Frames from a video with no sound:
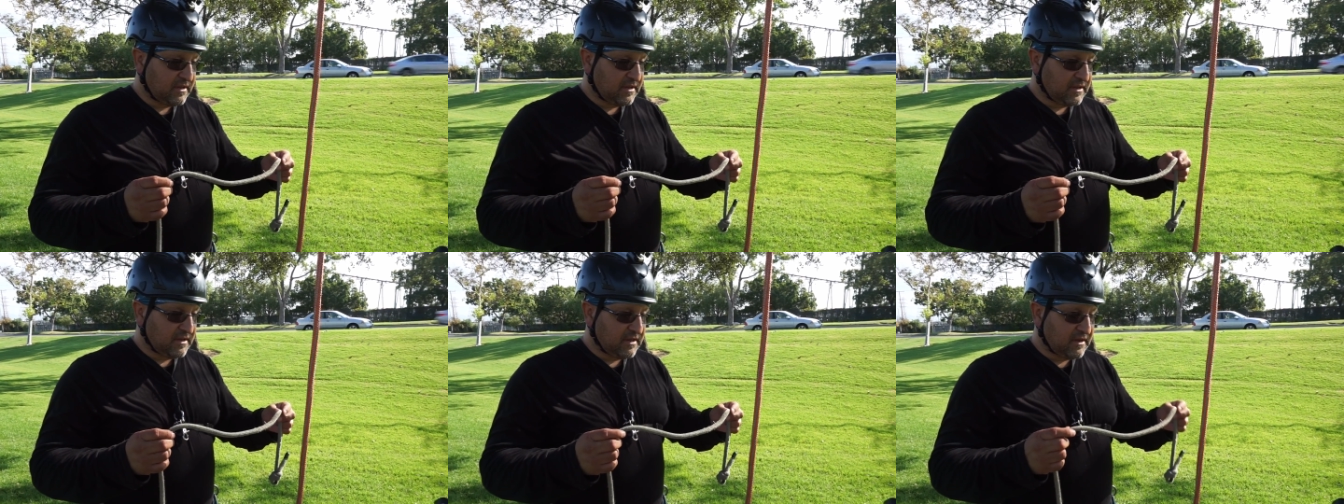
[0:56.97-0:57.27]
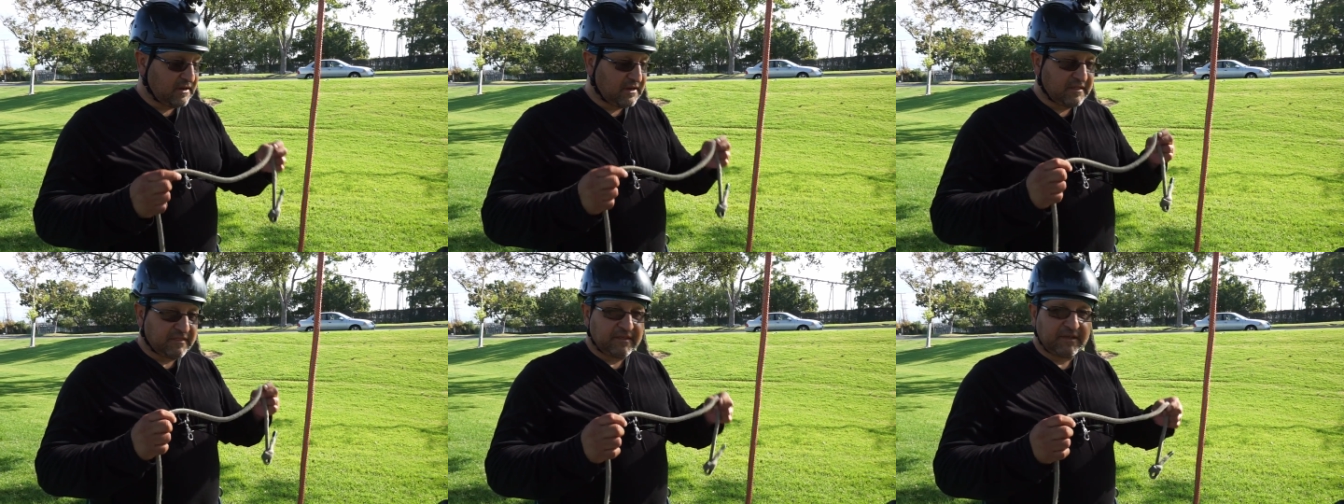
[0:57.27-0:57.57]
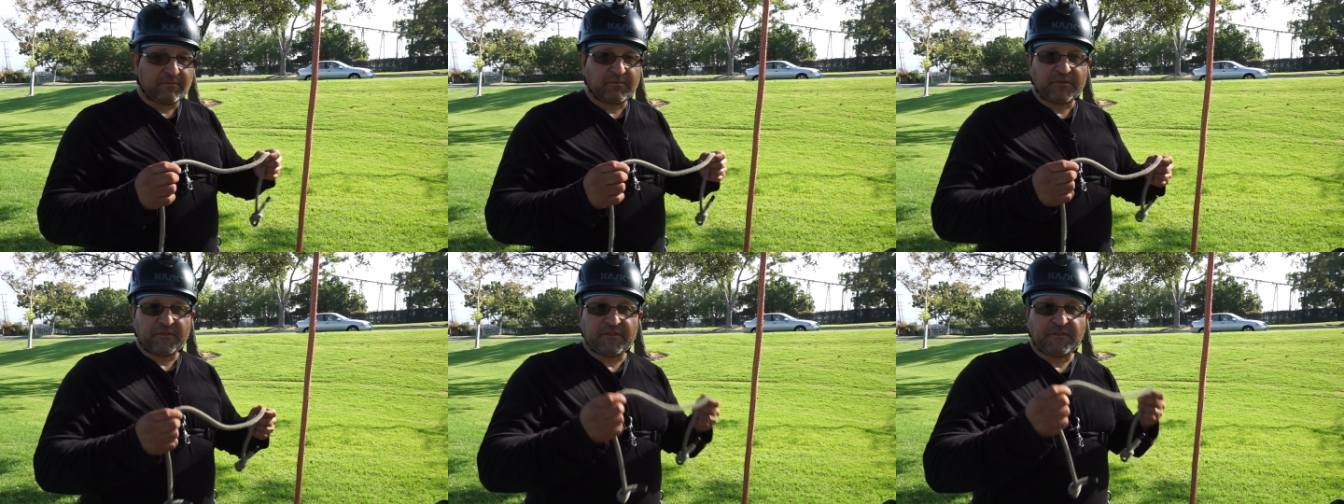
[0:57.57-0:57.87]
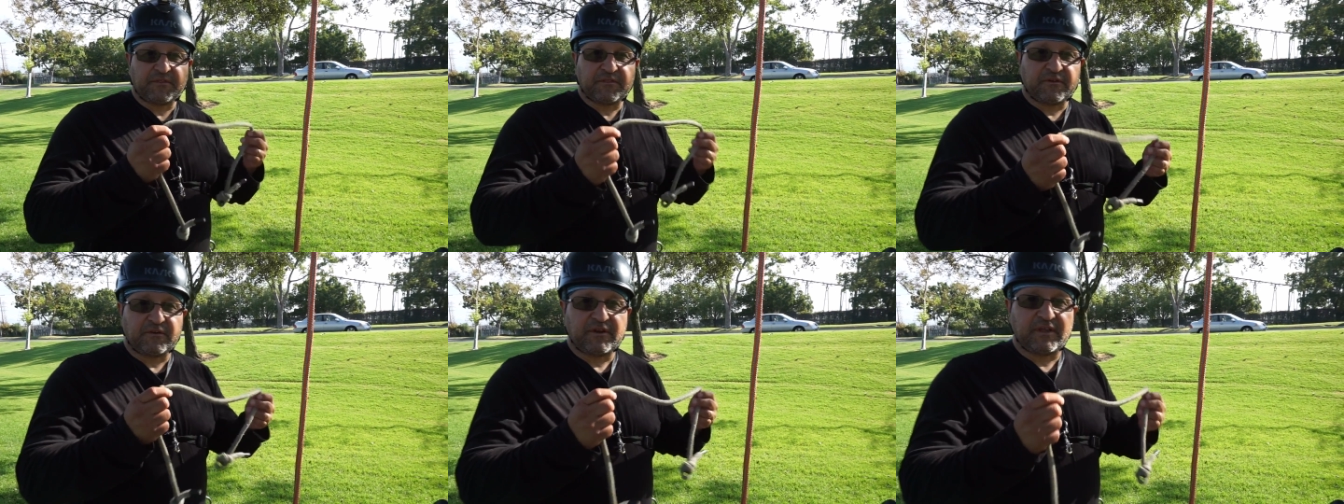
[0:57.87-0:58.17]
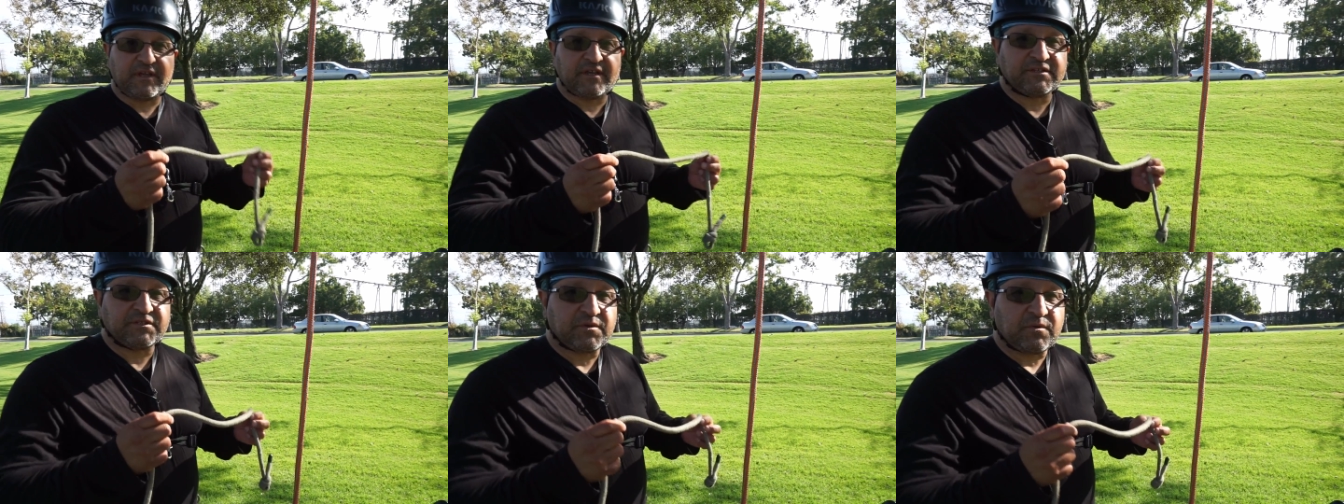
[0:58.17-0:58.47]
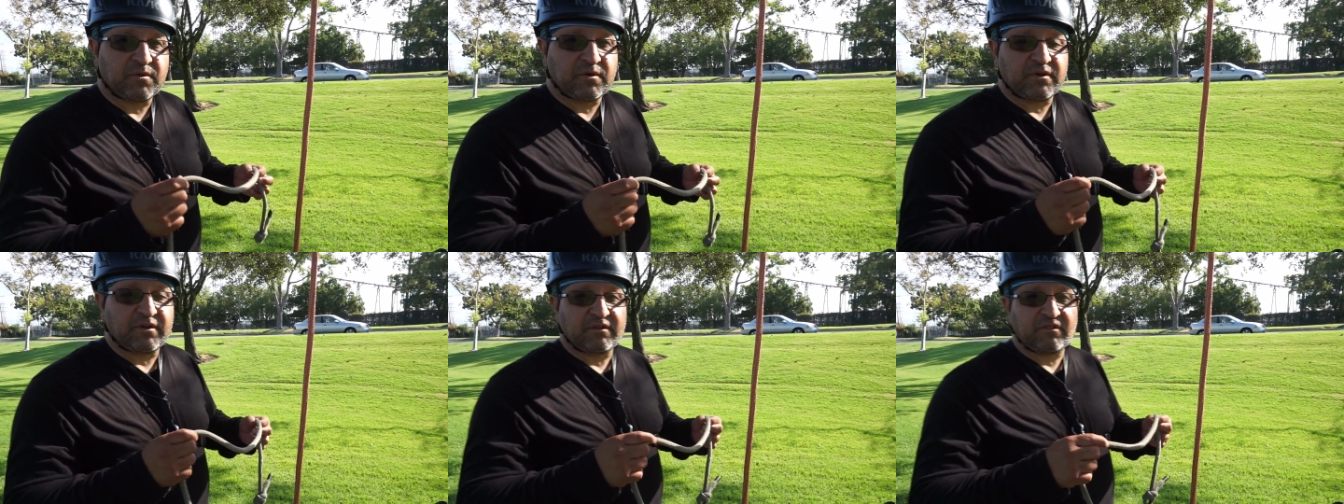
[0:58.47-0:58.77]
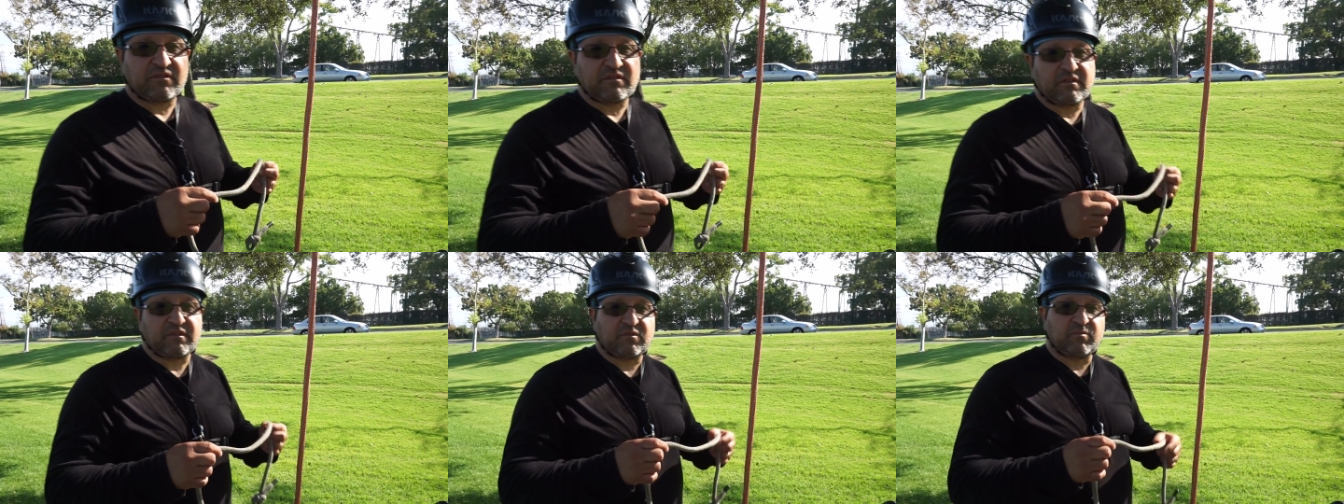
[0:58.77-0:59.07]
Now, I think with a thirty inch cord,
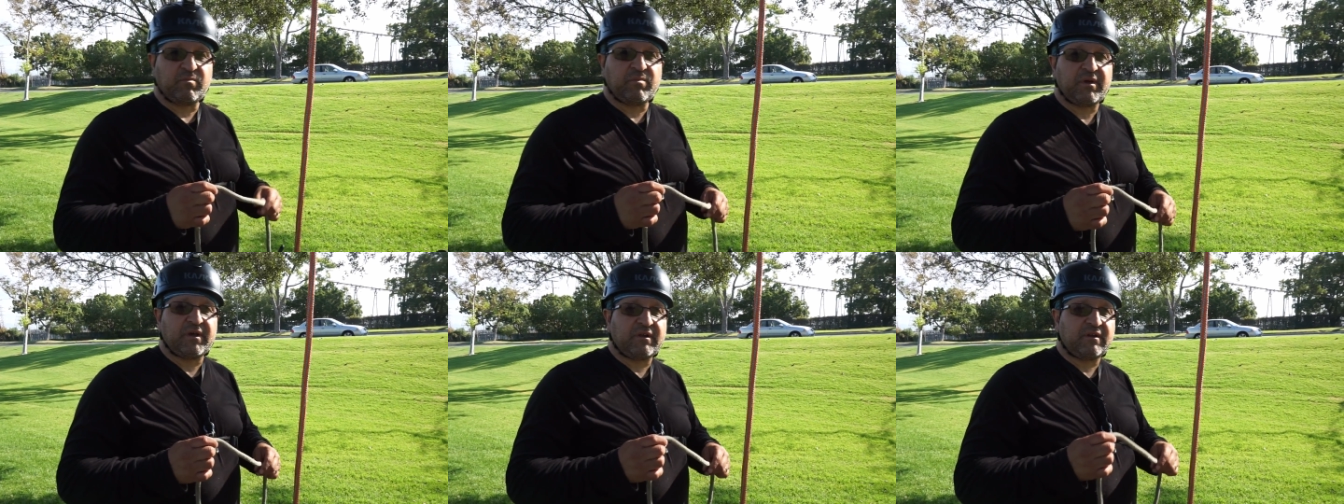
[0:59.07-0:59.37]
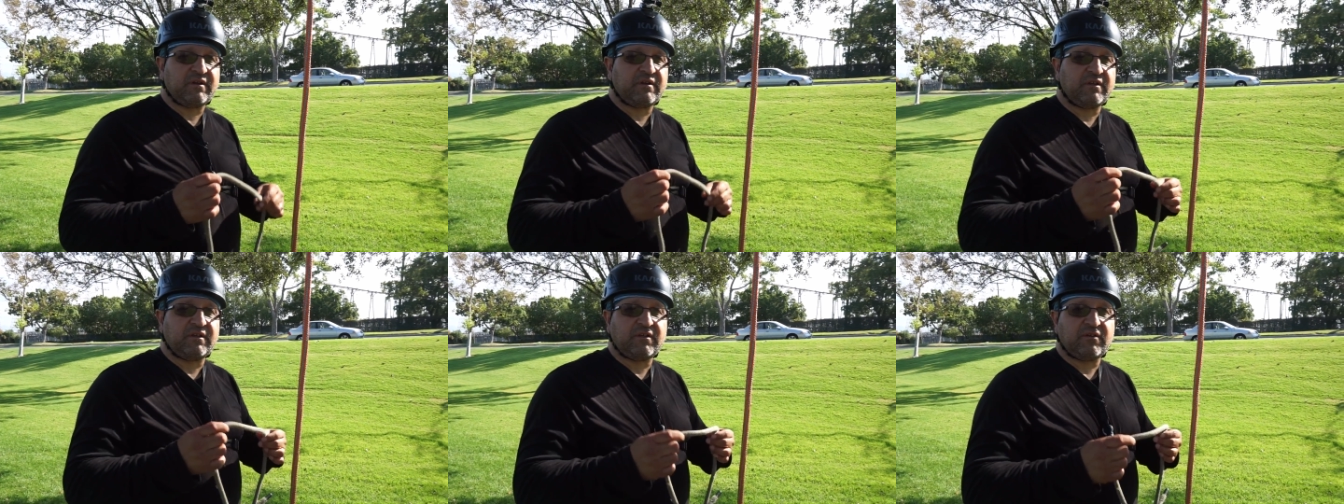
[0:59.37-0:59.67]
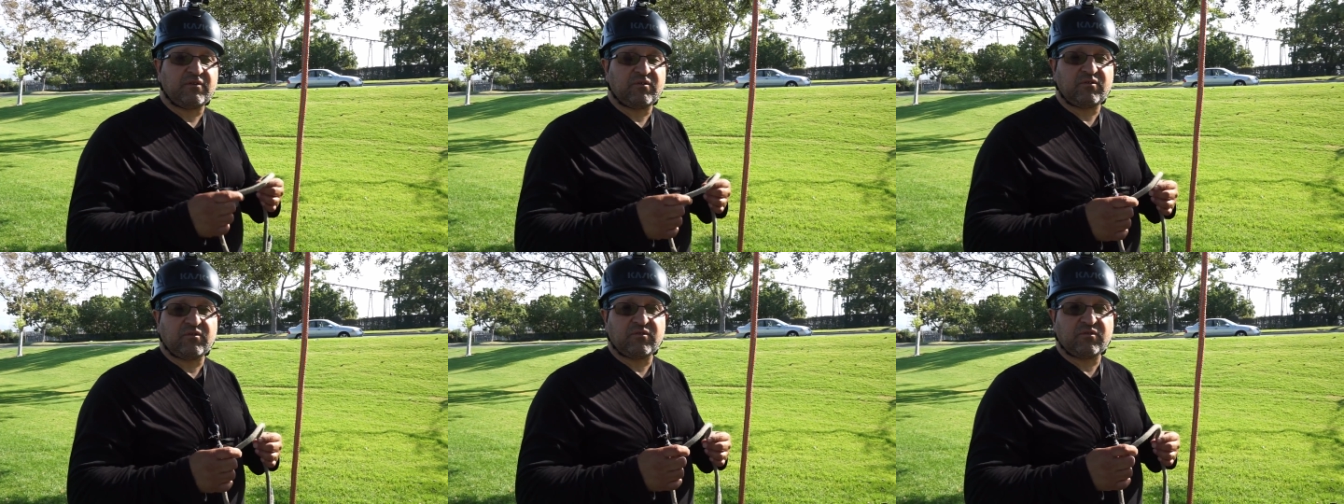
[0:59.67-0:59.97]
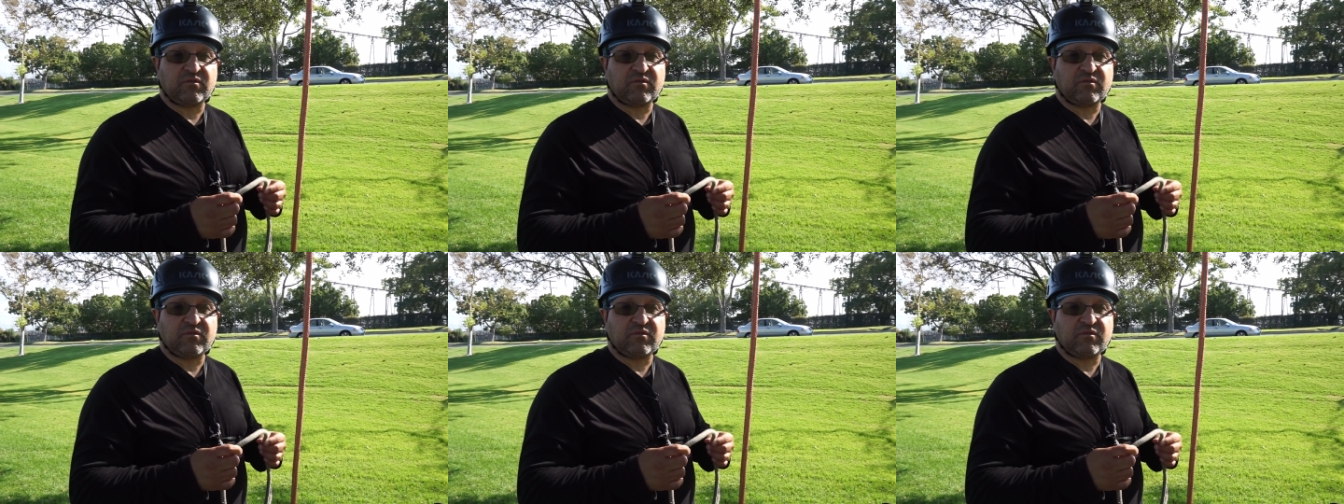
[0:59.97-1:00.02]
it's it's better to use